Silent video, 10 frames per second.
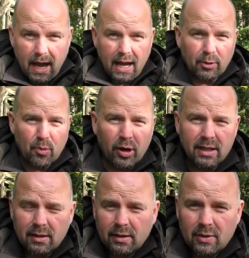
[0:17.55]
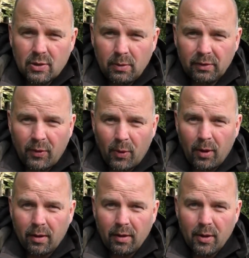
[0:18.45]
And the price that it's sold
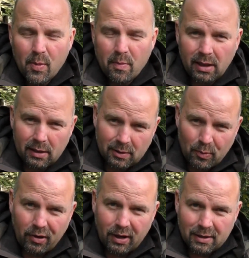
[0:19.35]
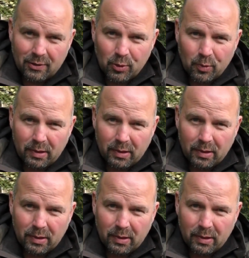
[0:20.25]
for may surprise you